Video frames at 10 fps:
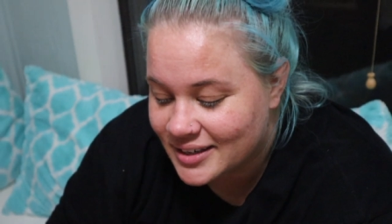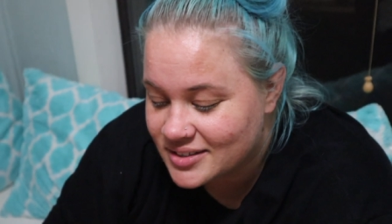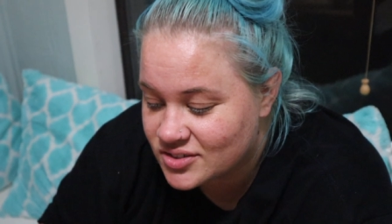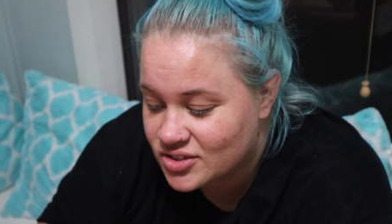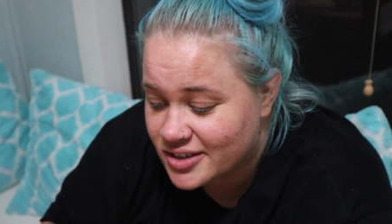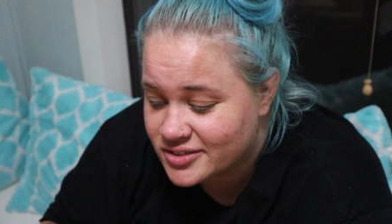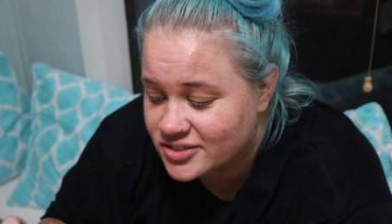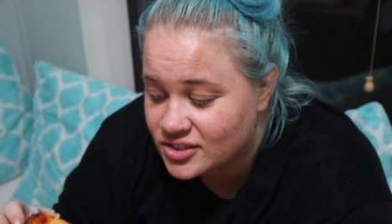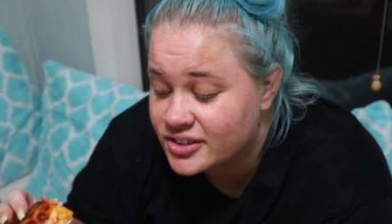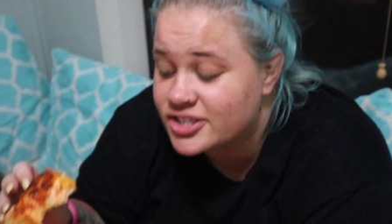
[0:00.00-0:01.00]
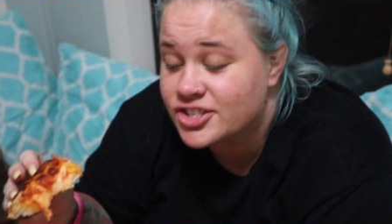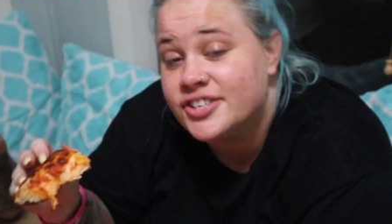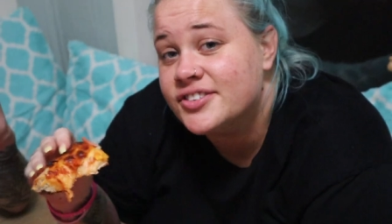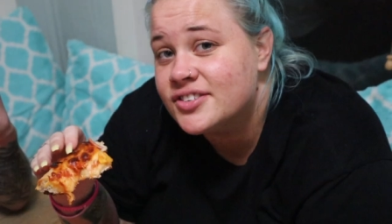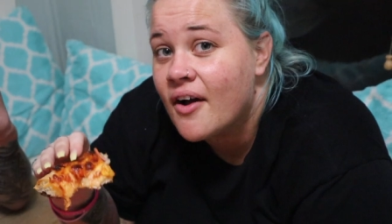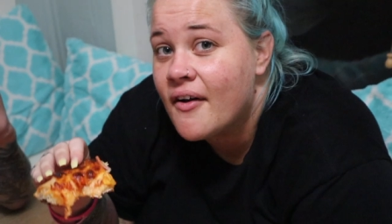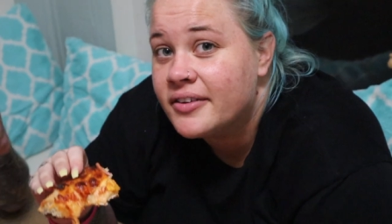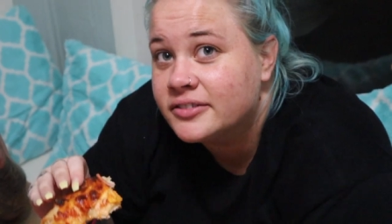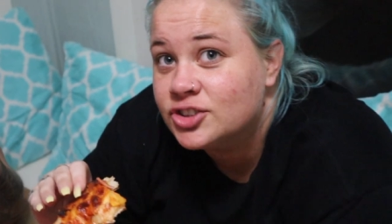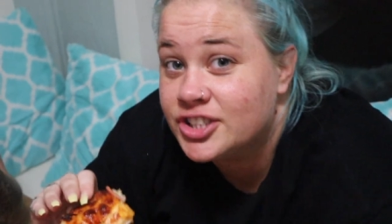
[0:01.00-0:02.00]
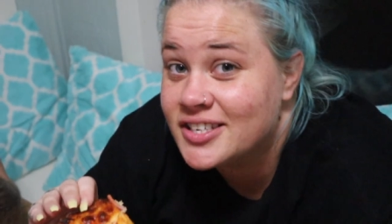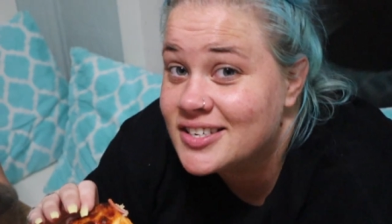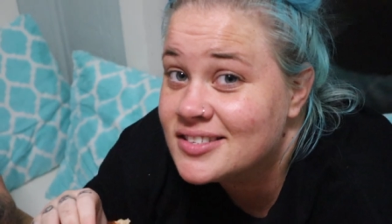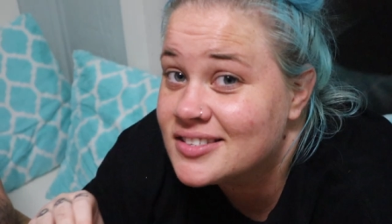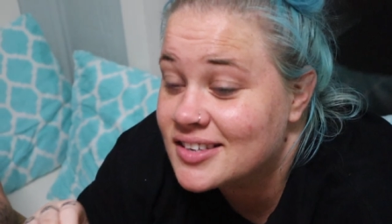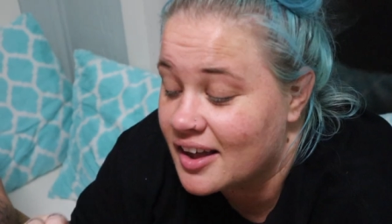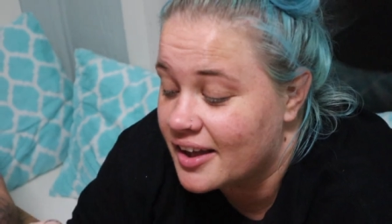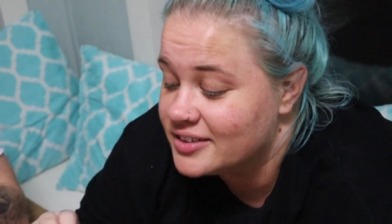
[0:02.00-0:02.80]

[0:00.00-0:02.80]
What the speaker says: It tastes delicious. Cheese